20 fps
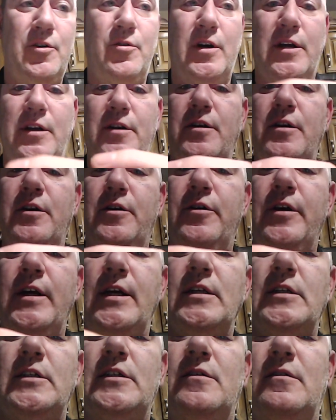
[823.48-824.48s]
200
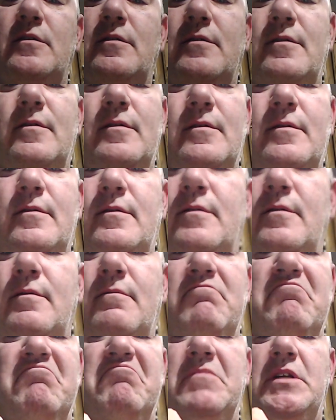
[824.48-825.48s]
degrees,
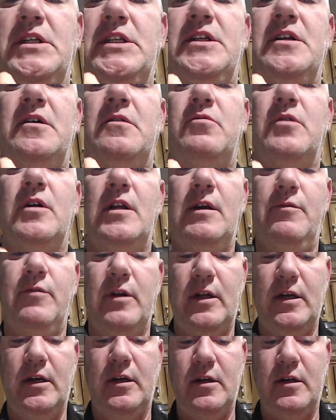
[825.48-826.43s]
still really